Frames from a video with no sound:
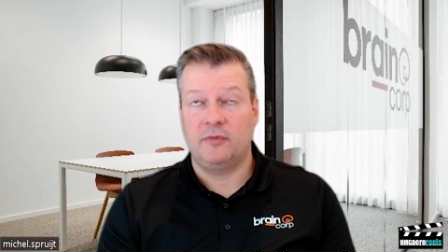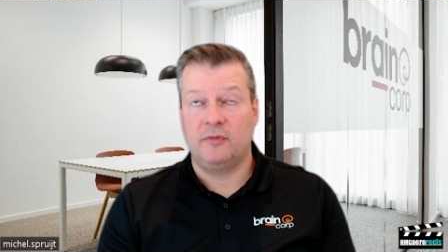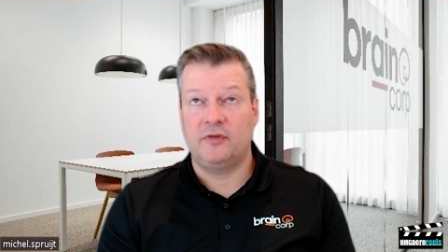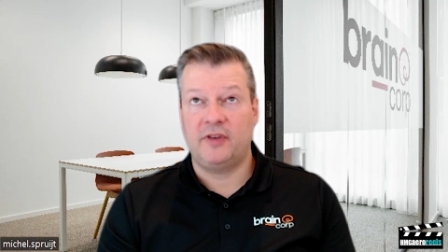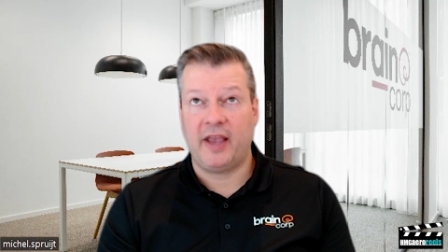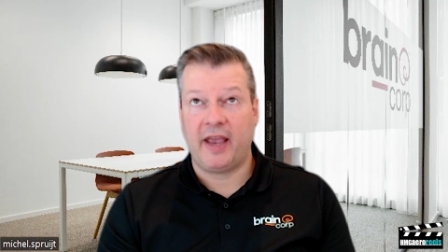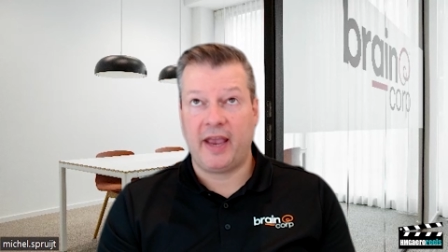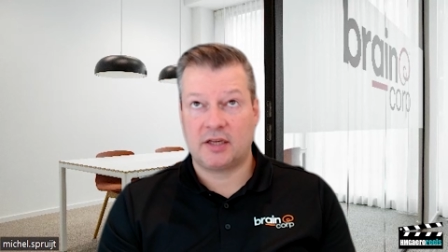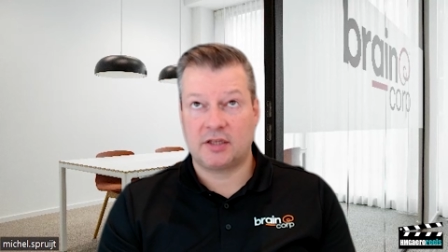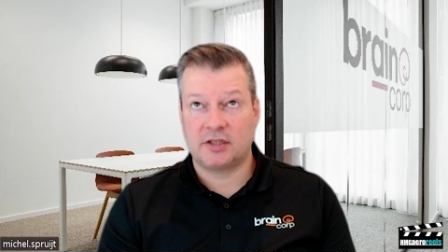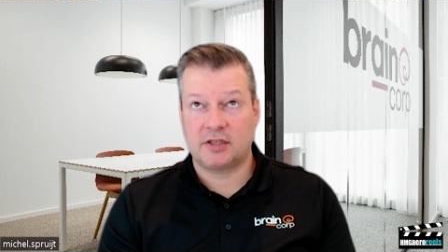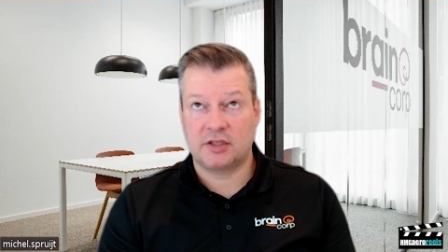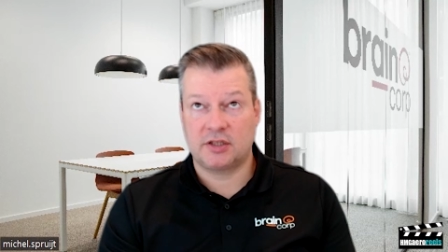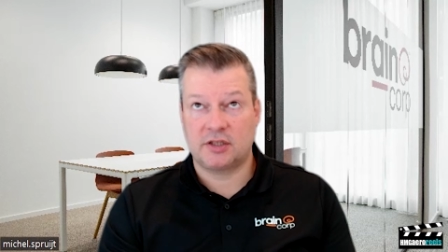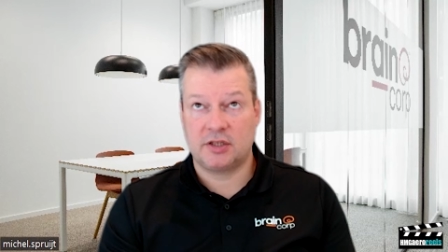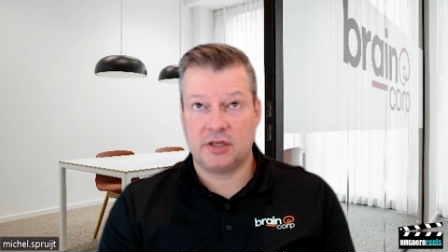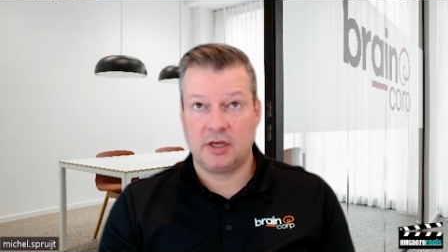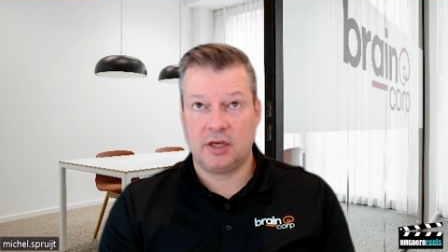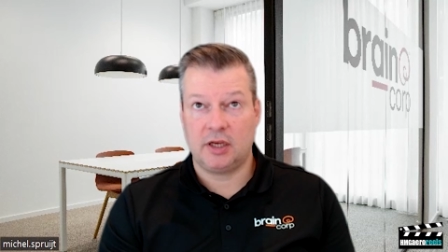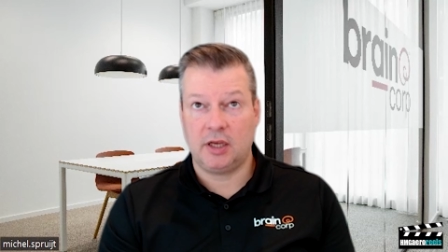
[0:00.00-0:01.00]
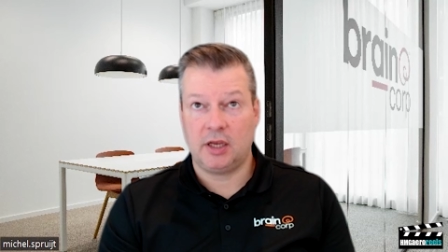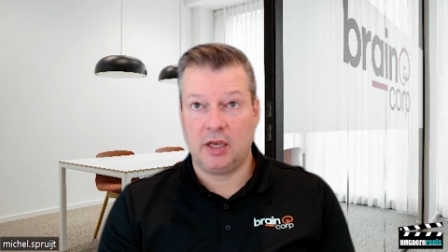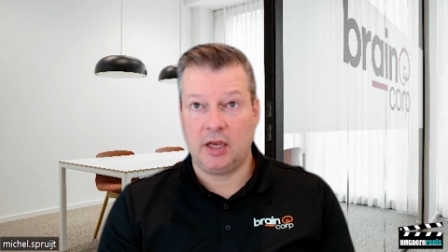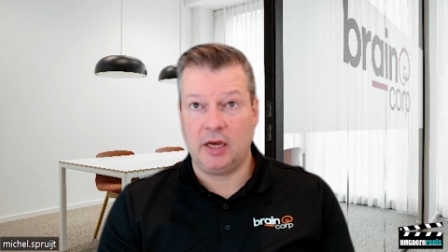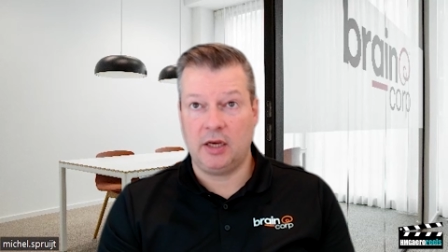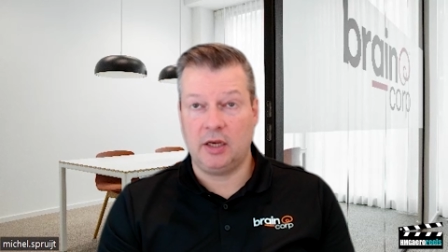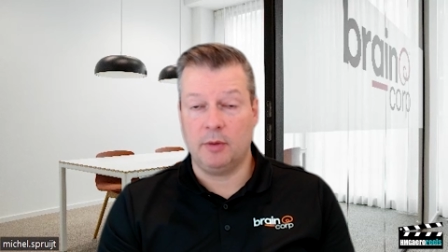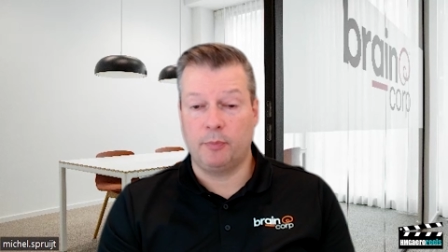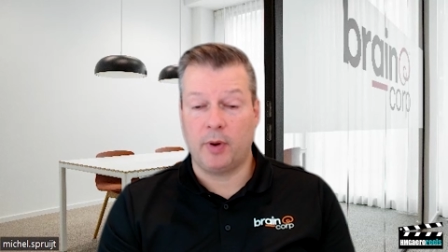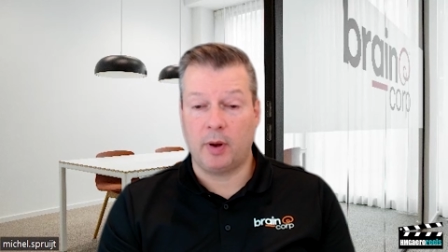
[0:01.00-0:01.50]
tasks
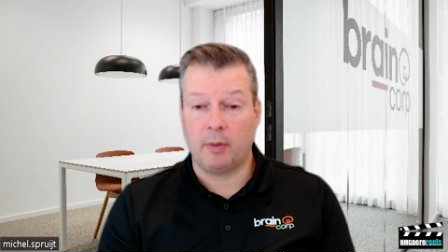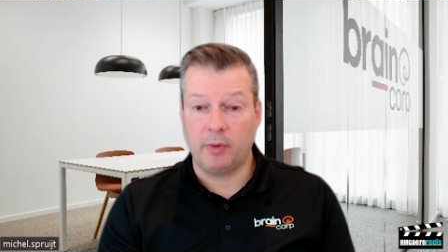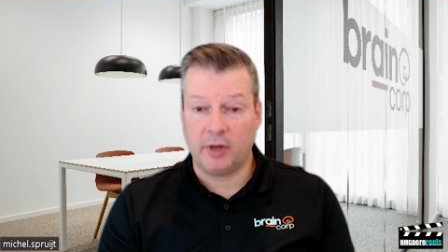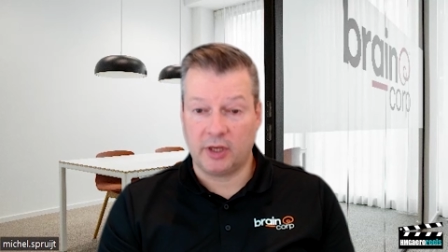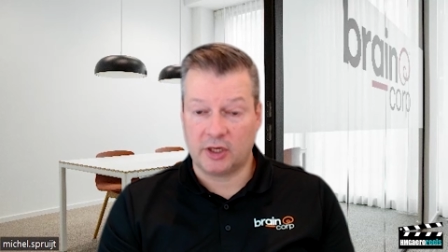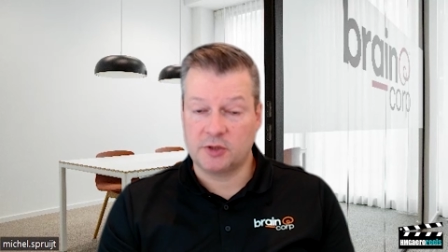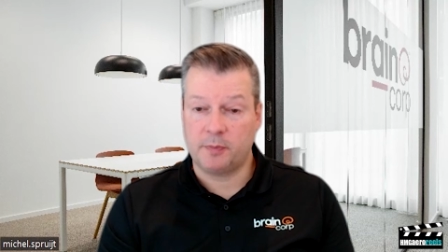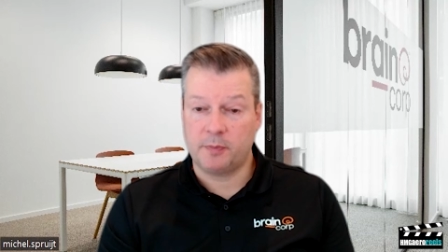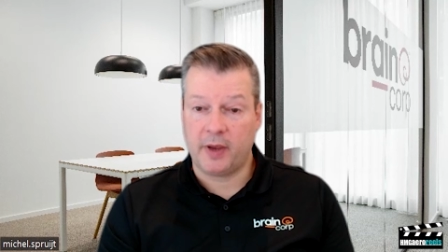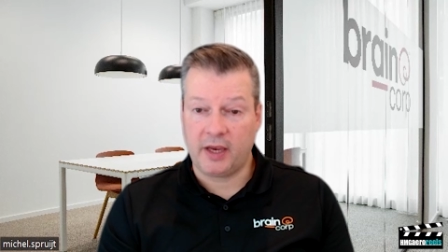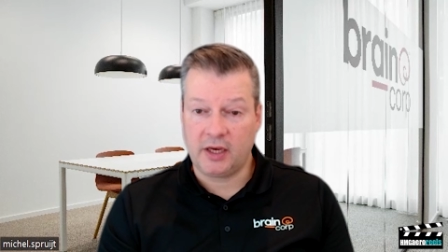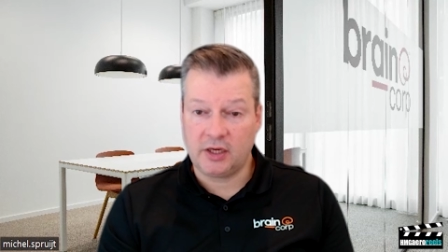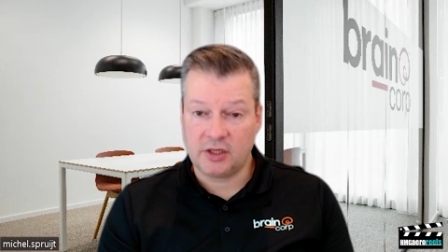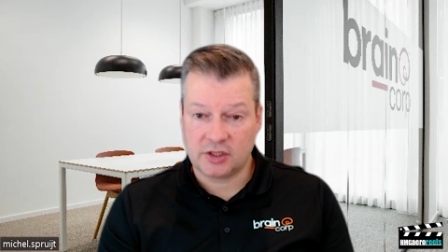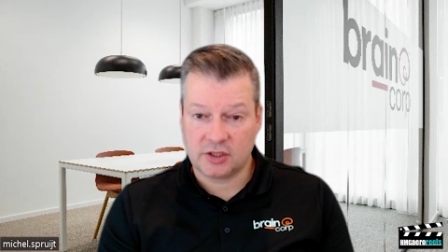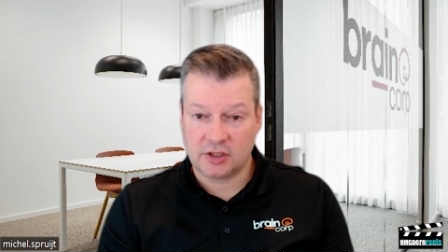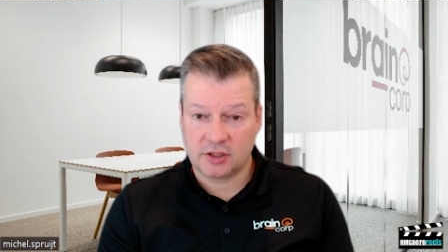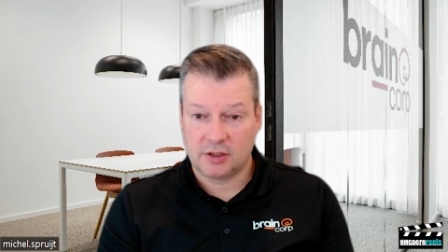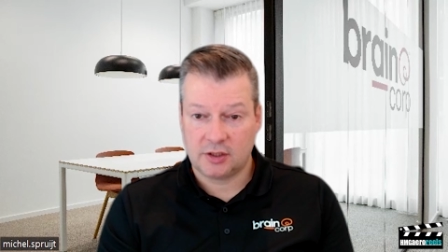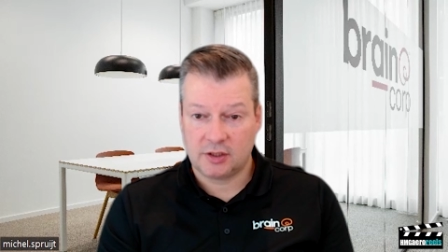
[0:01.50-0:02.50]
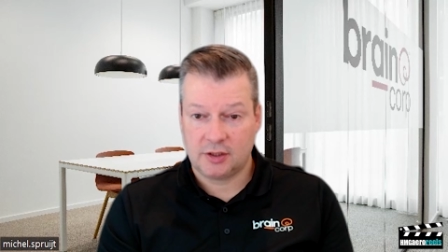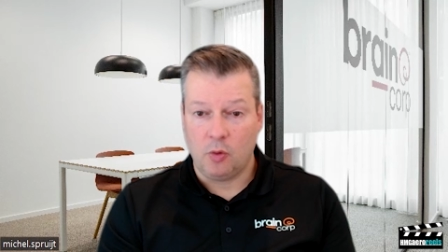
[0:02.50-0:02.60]
in the public space